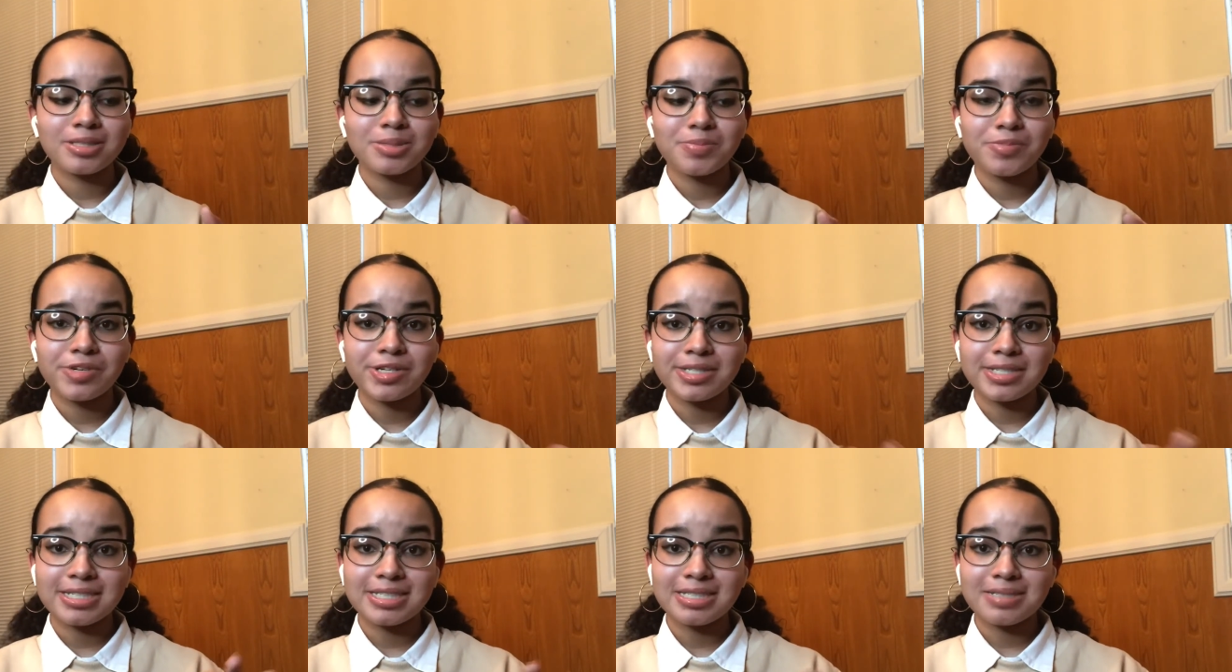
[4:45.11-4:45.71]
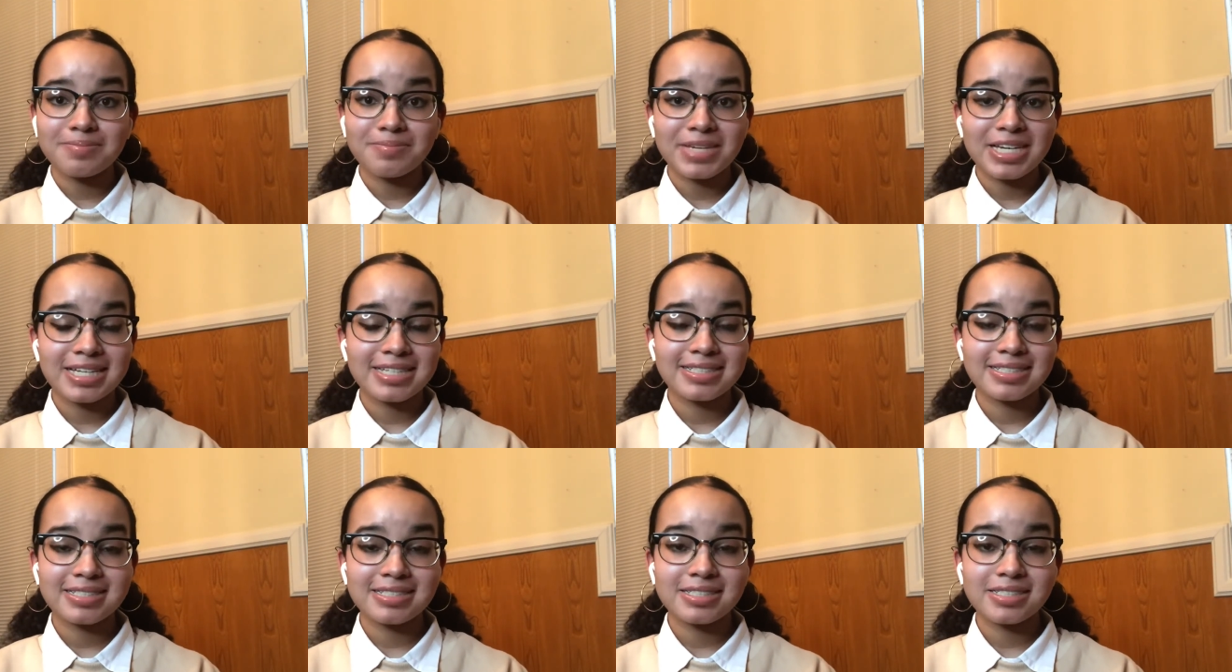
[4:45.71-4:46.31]
pour this mix
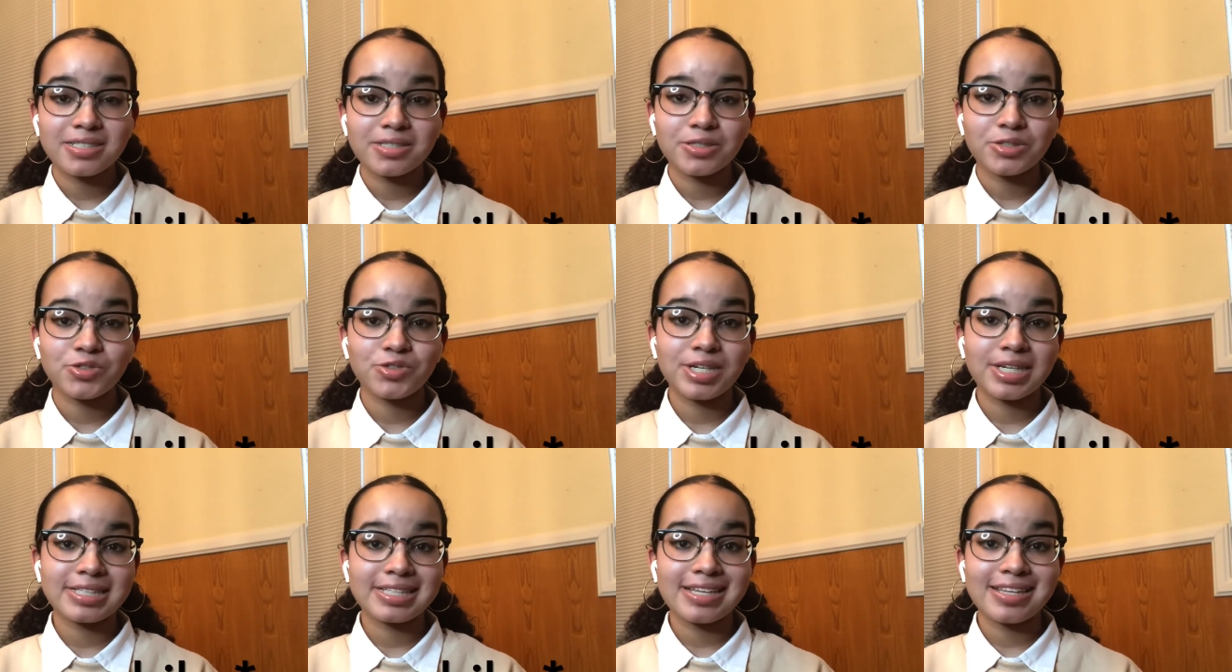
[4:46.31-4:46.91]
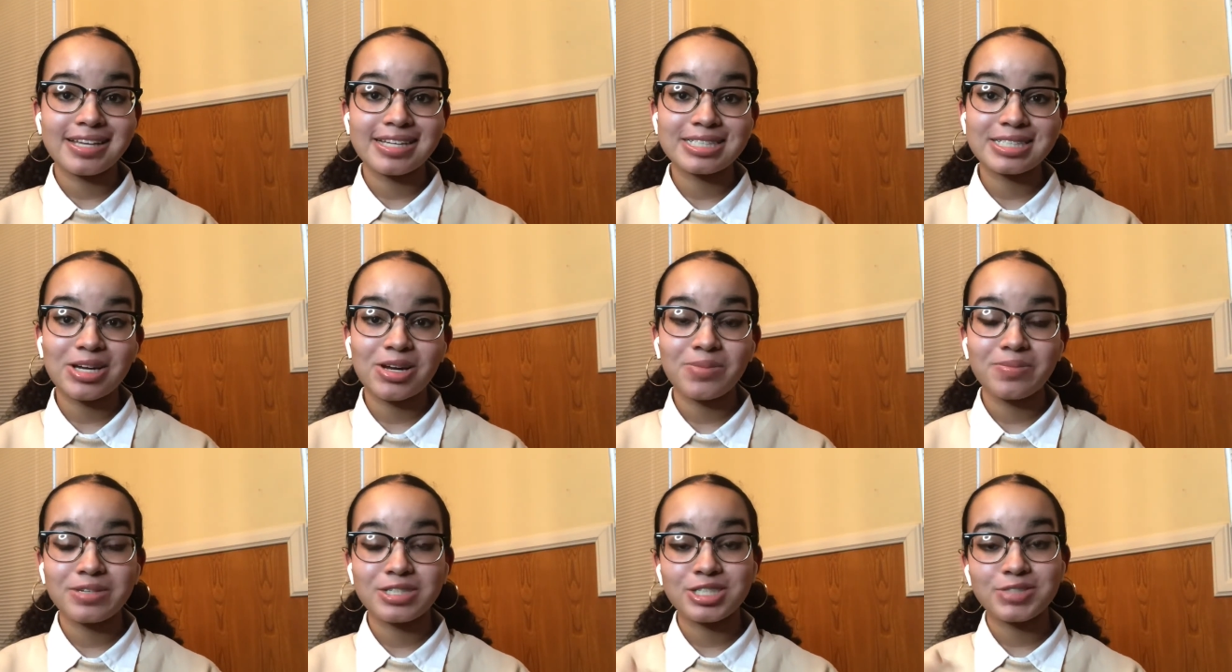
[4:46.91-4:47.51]
into their drink that lets out a
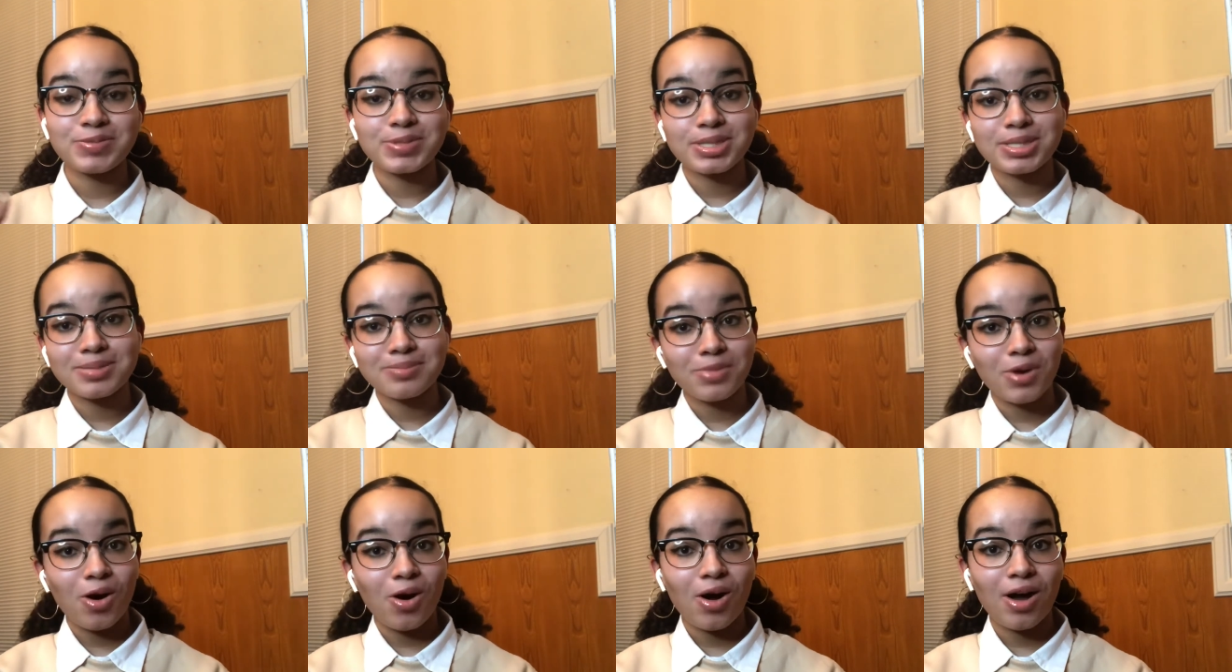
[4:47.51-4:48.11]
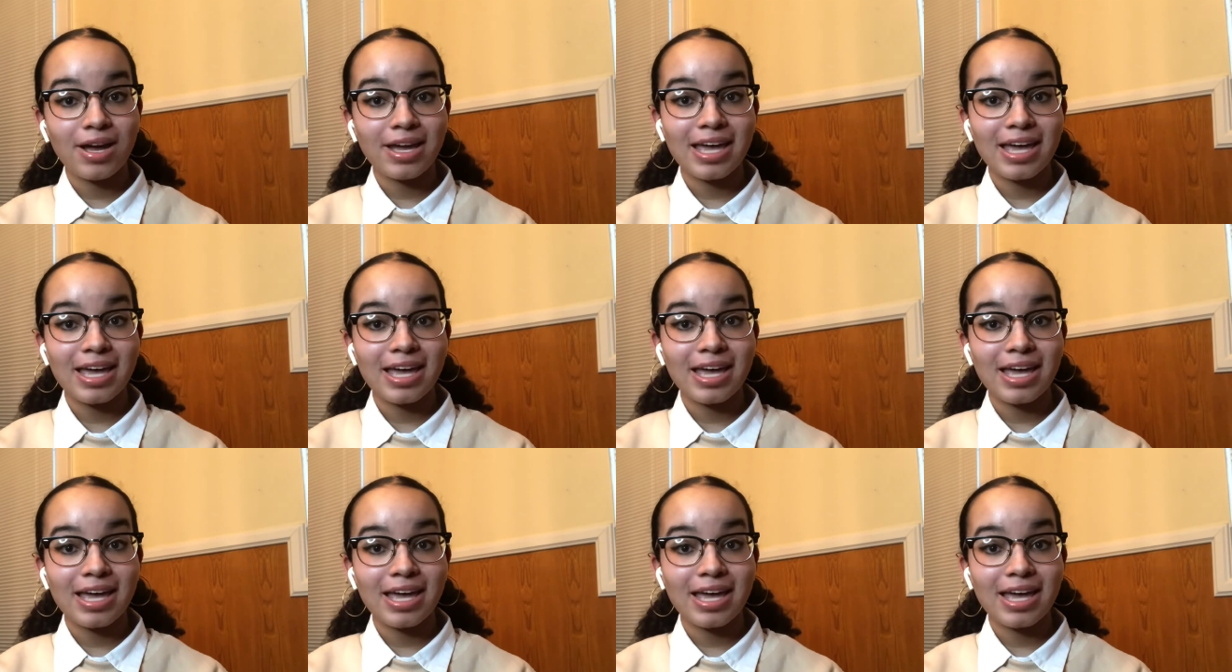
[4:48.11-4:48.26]
bunch of smog,